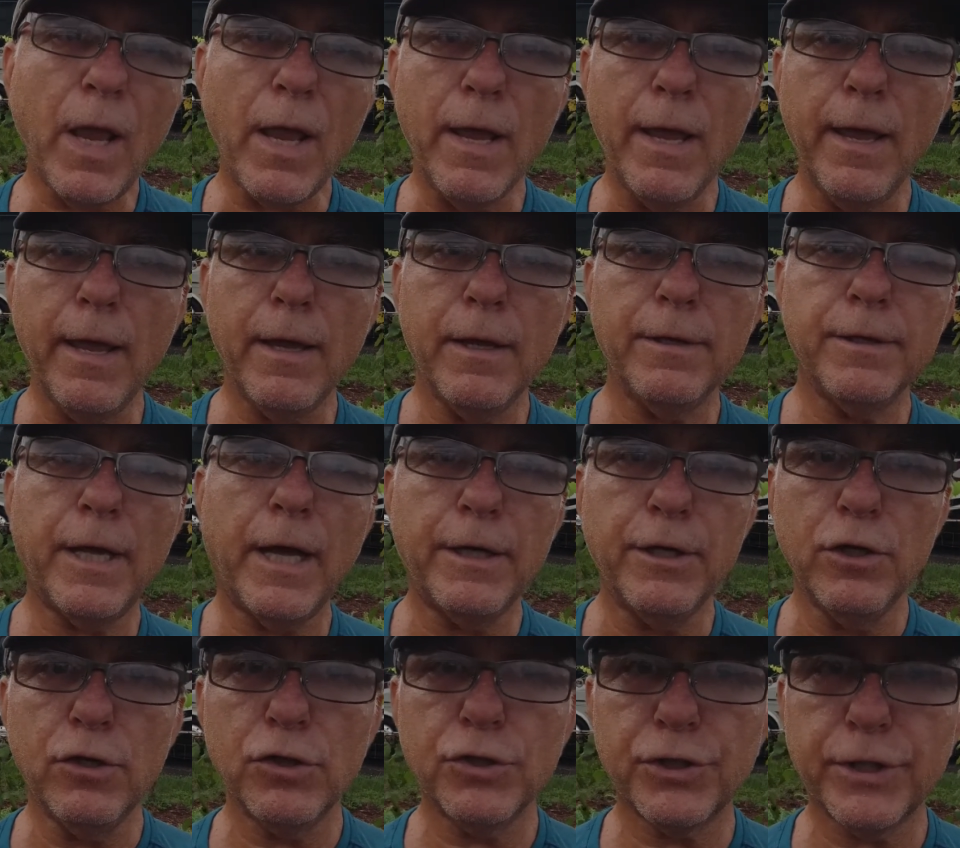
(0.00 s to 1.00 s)
And I
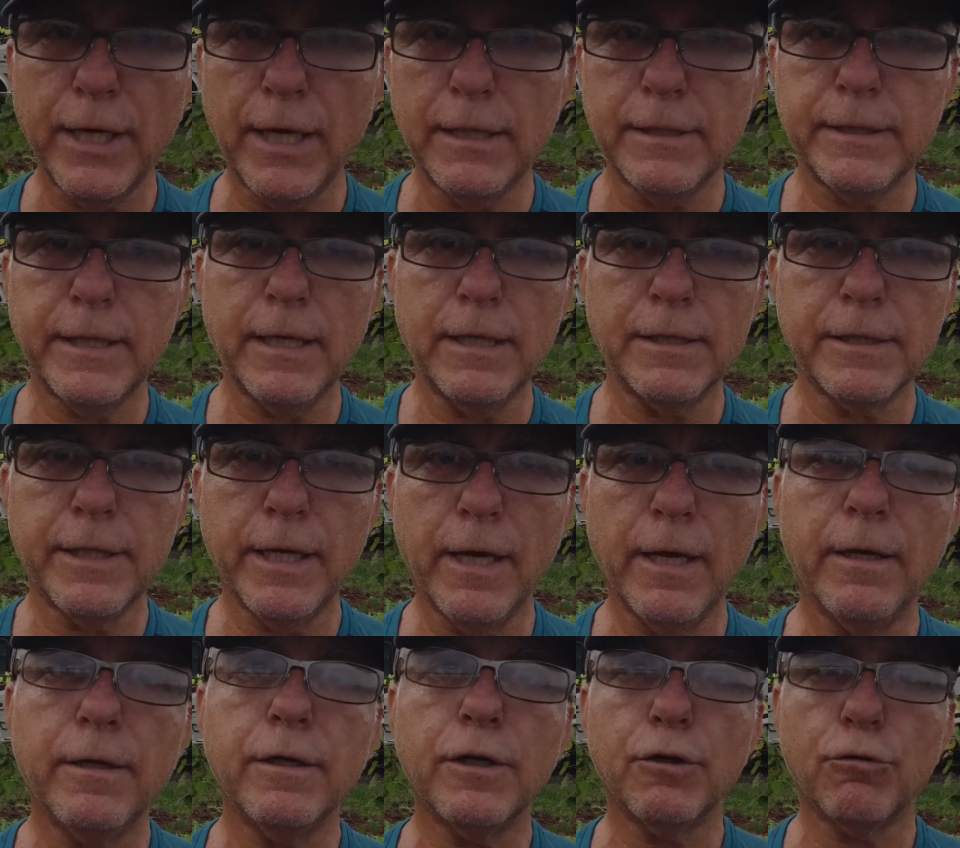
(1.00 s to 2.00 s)
use
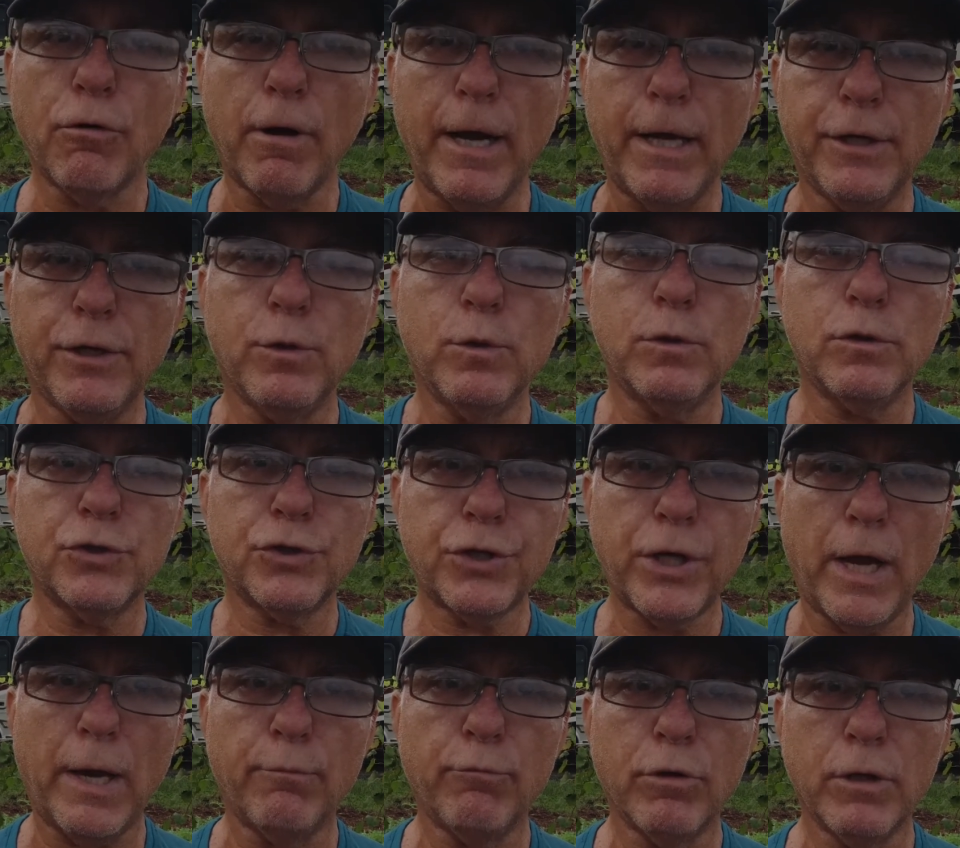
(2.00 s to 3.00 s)
10-10-10 granules
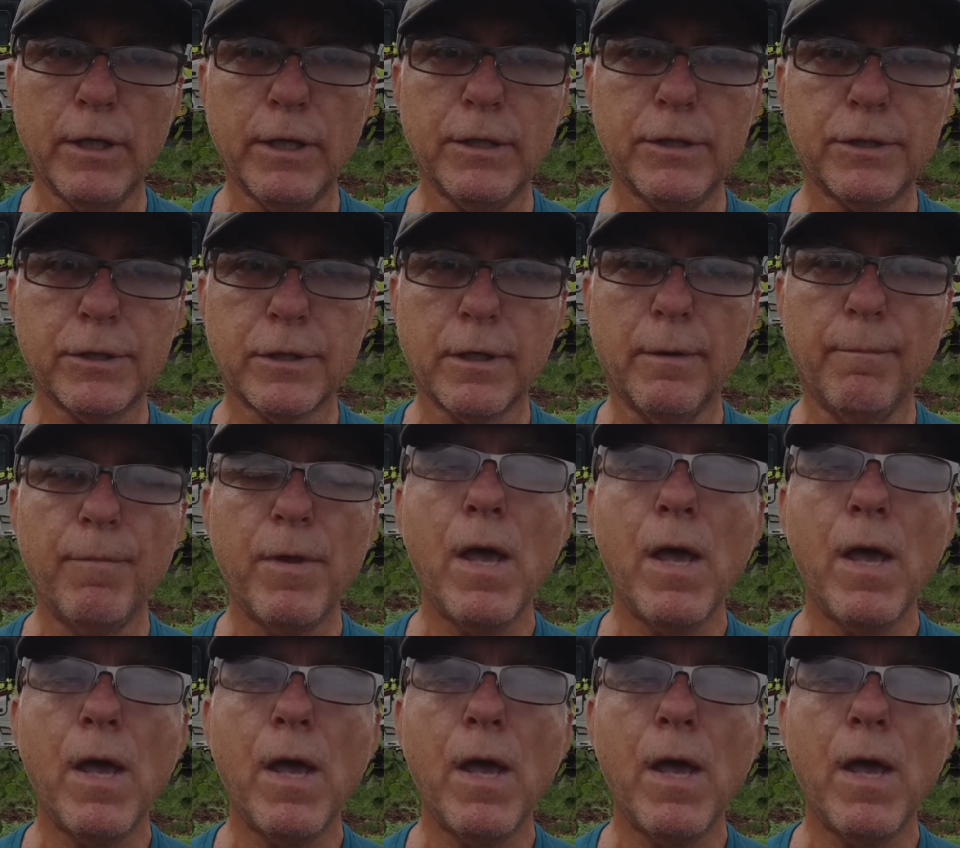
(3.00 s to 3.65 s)
time released.